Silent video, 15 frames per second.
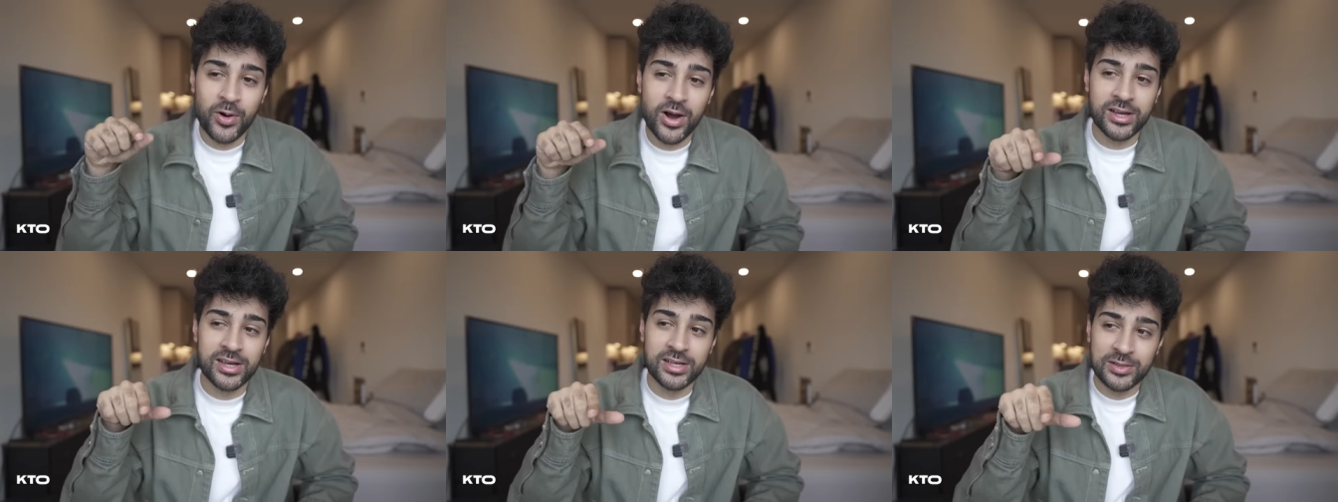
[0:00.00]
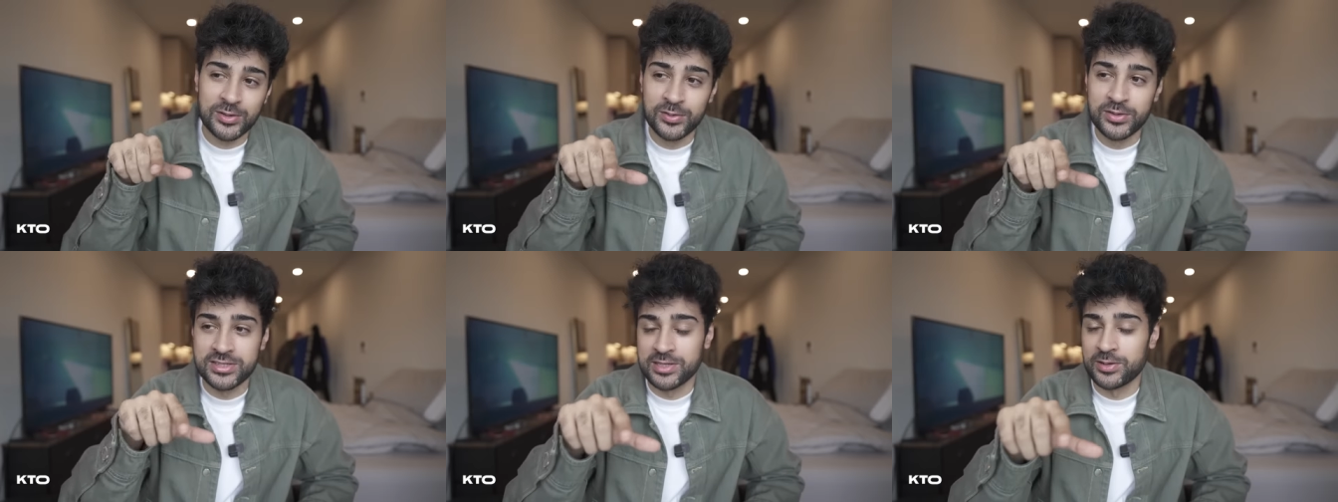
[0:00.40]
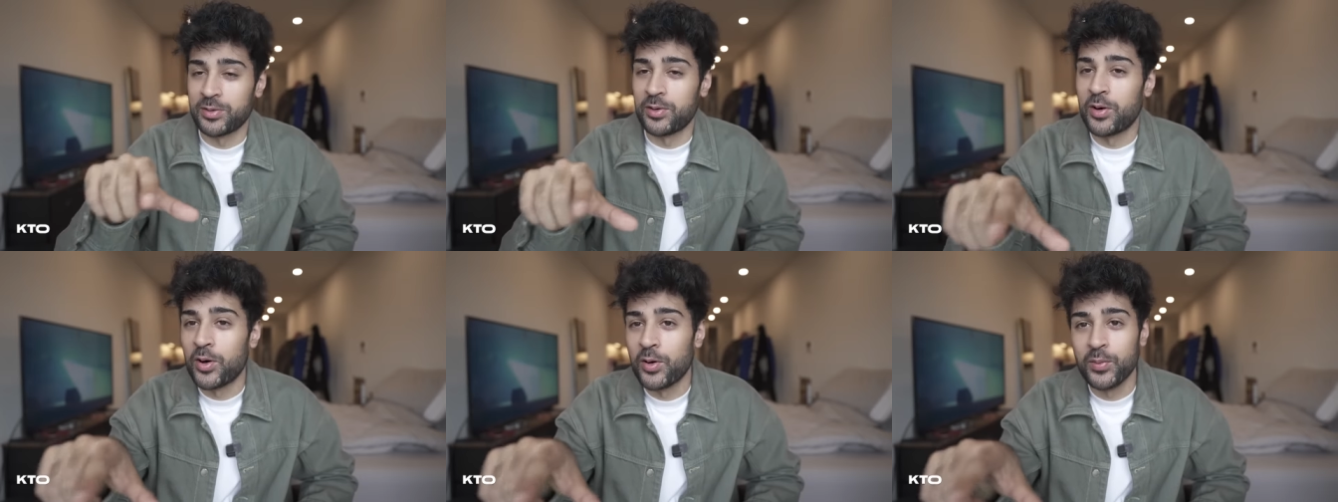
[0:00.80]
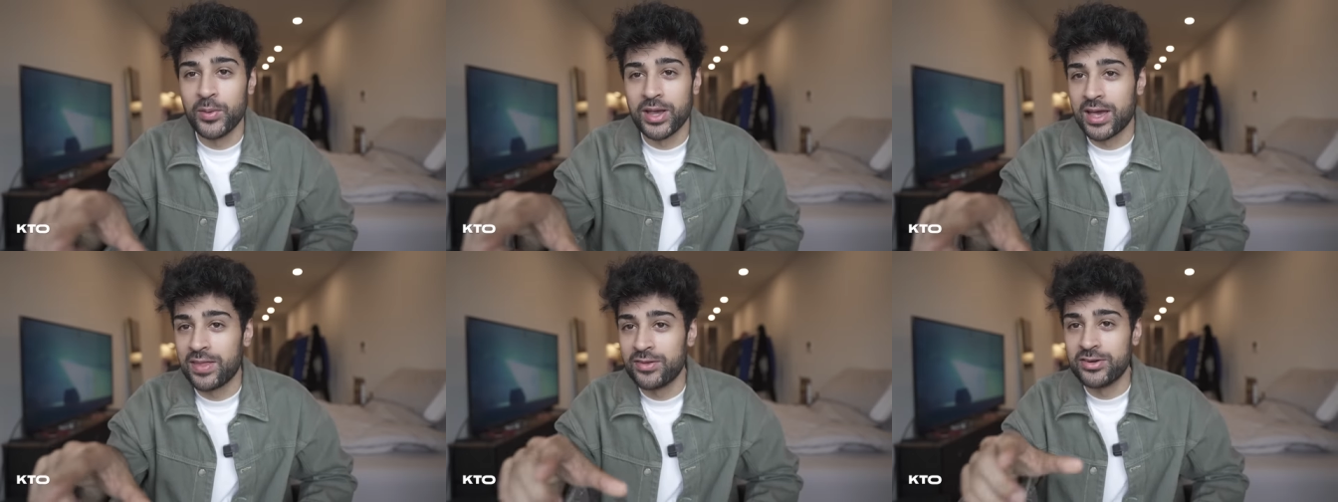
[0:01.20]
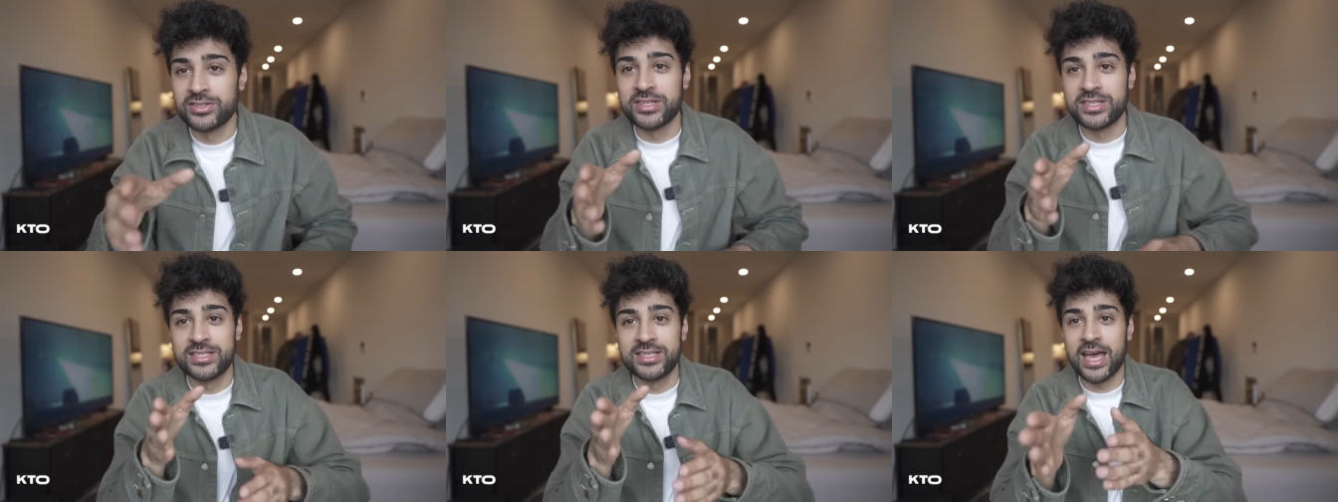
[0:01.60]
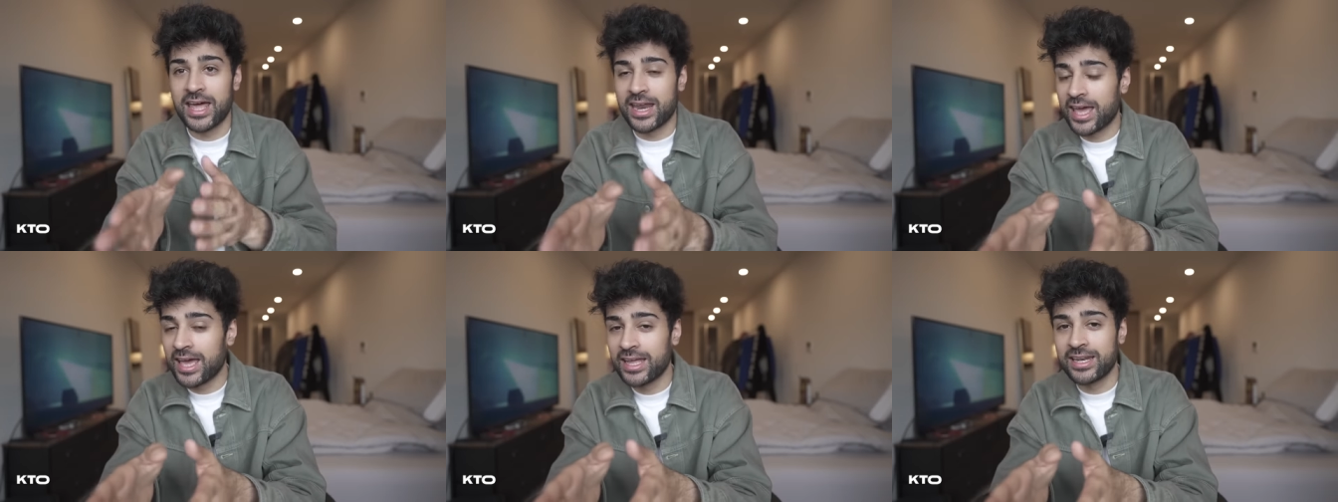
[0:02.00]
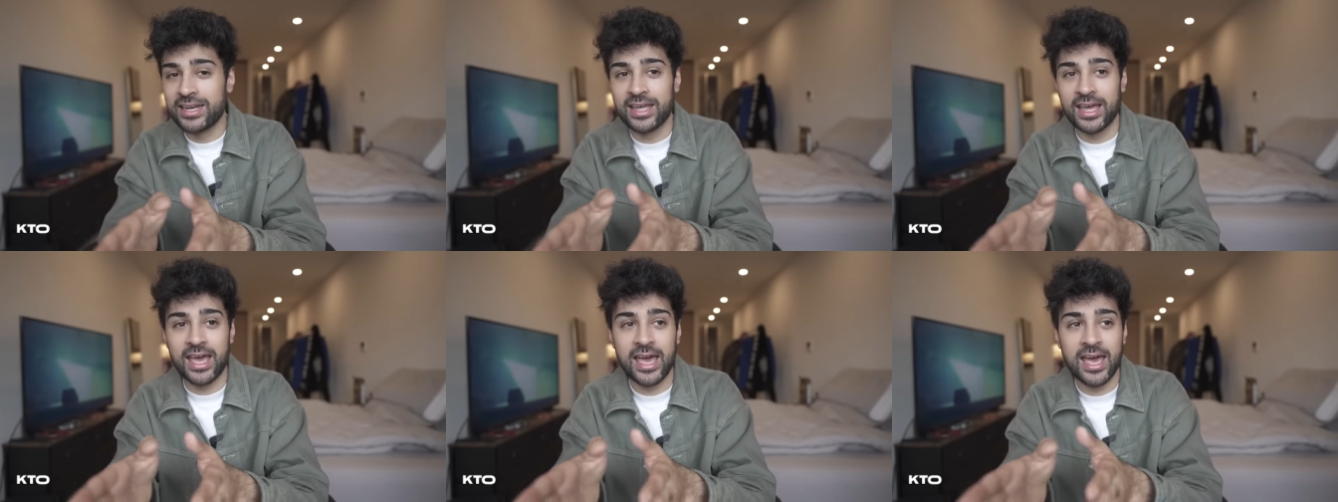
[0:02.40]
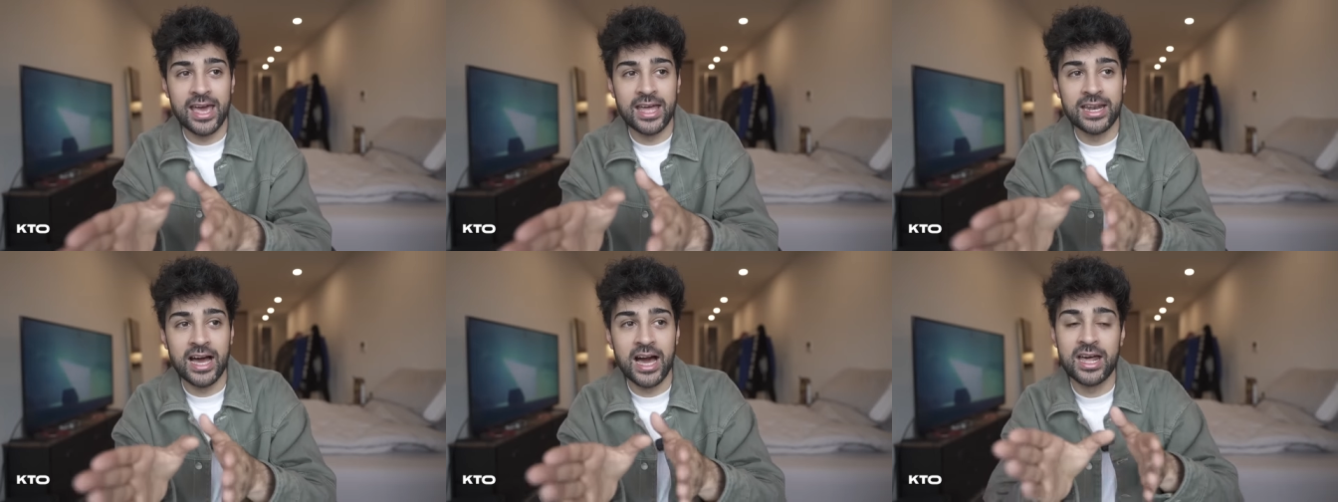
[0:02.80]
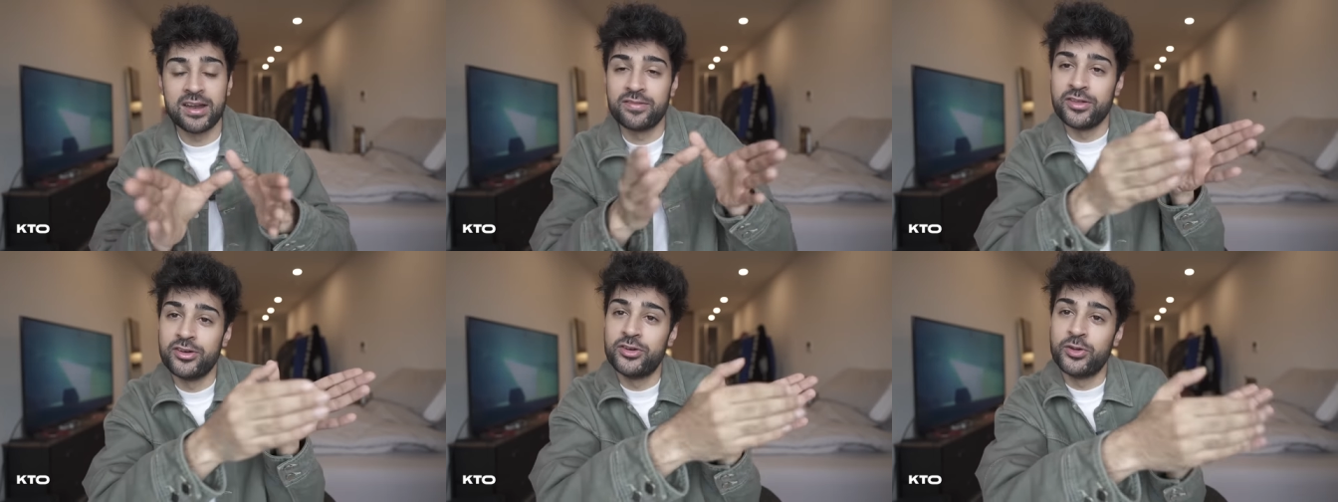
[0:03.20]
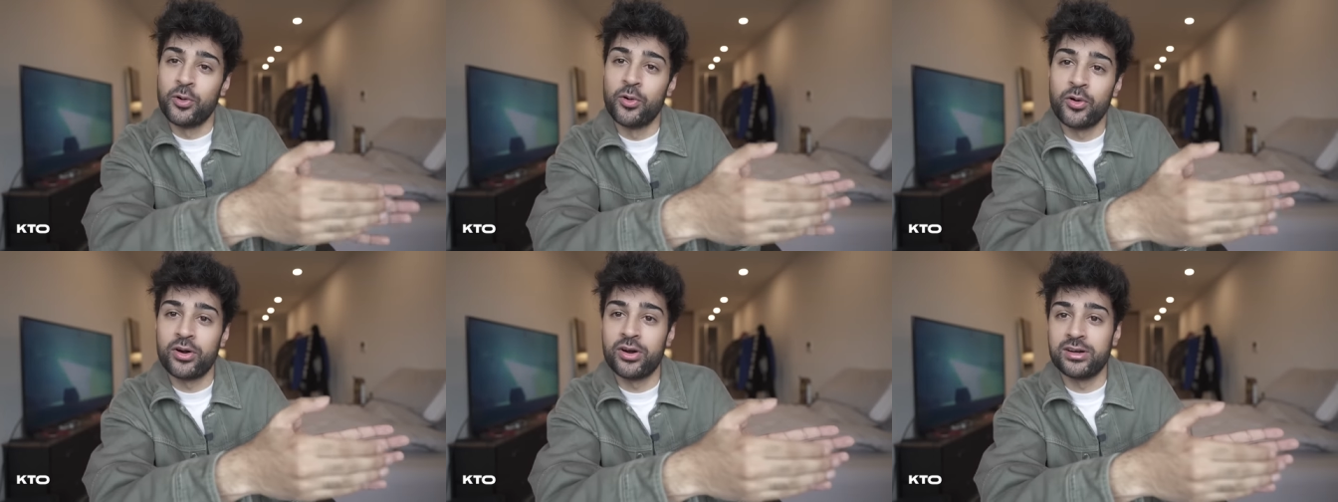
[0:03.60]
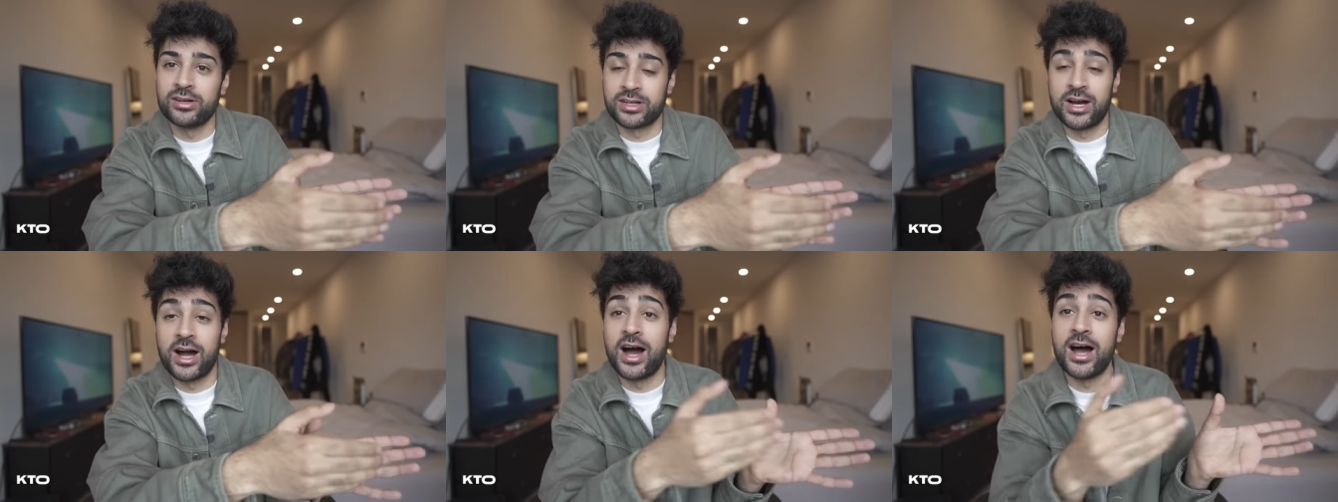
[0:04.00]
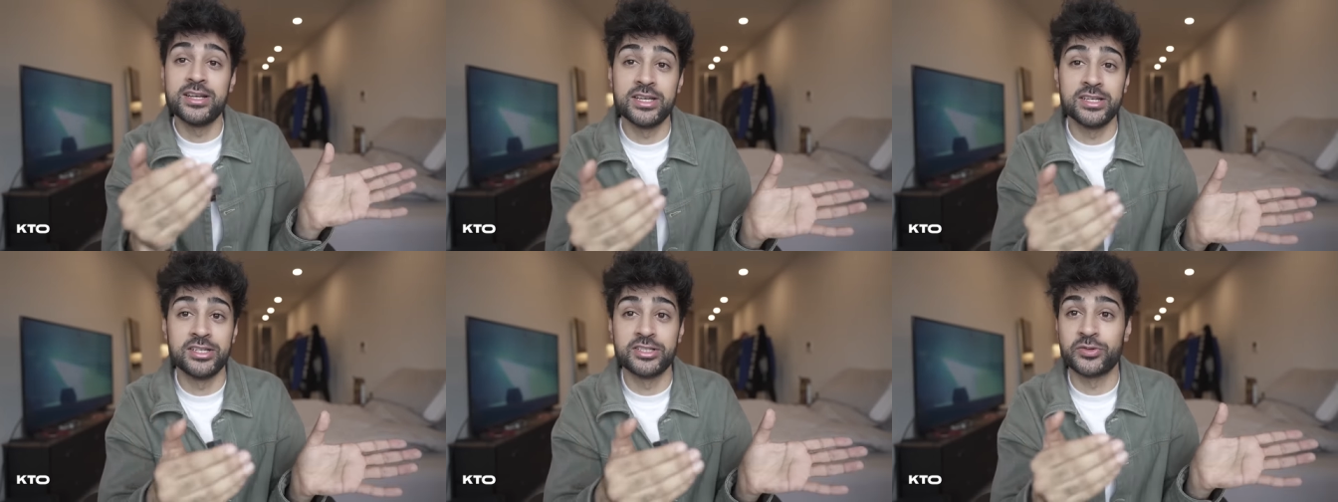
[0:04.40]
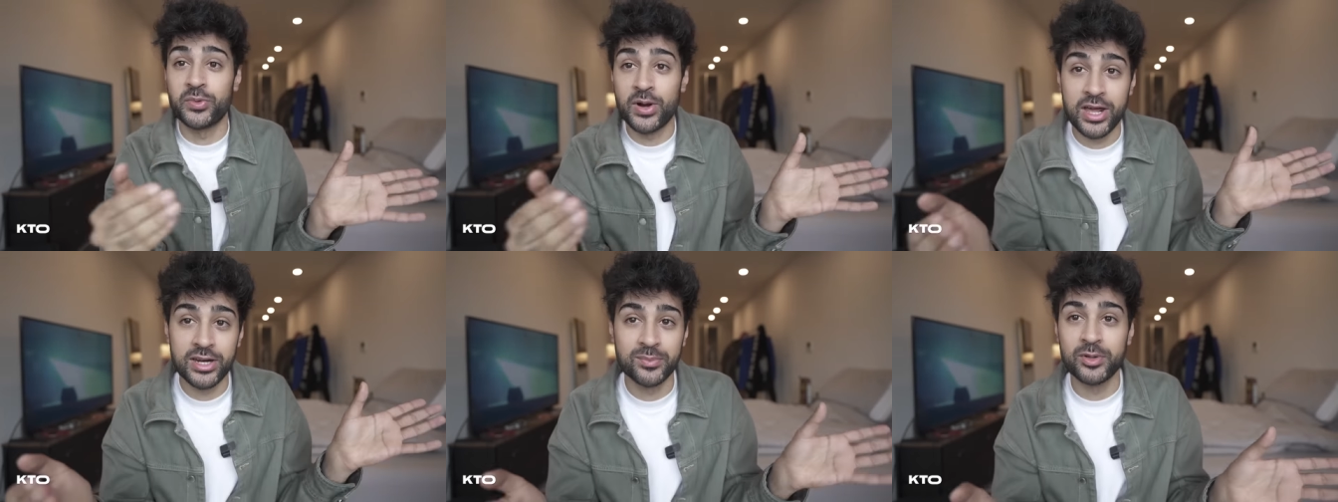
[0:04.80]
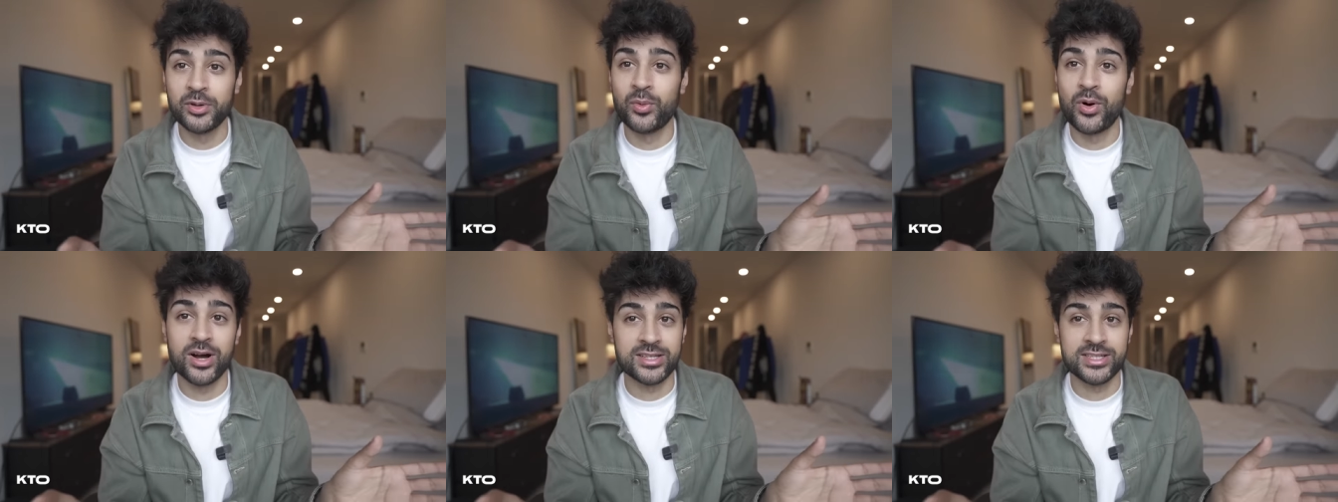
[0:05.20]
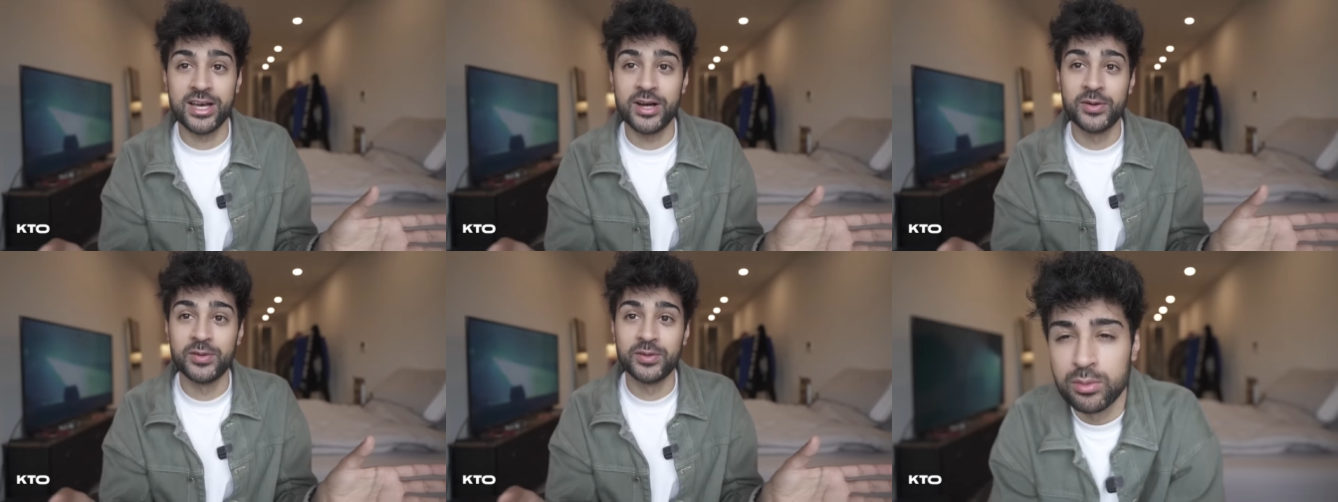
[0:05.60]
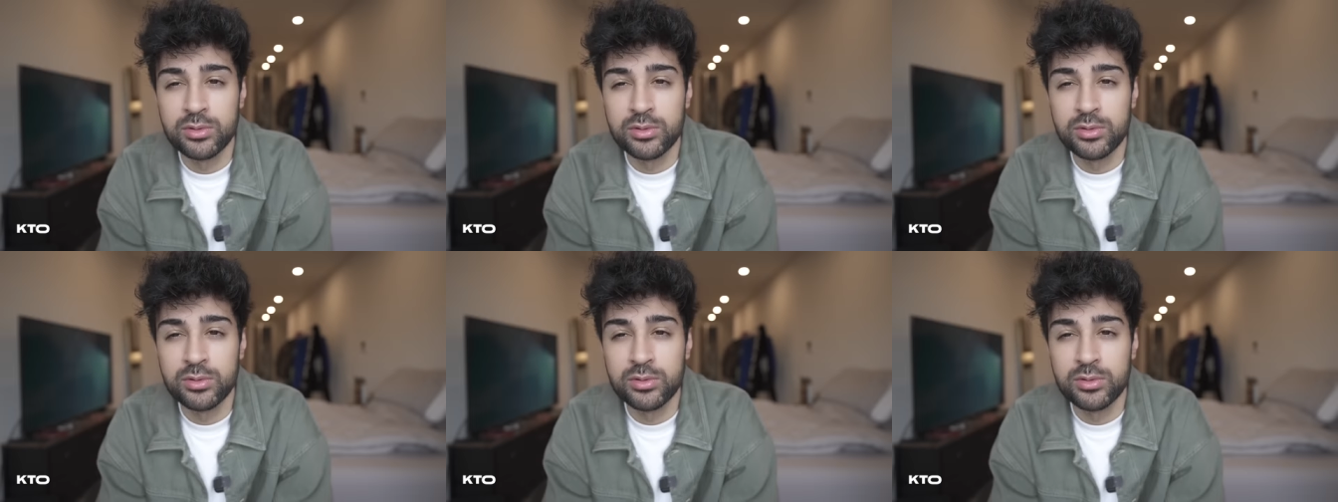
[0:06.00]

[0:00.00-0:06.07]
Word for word: I'm walking through this little hallway, and there's this dead end, and out of the door, Kanye just randomly walks out.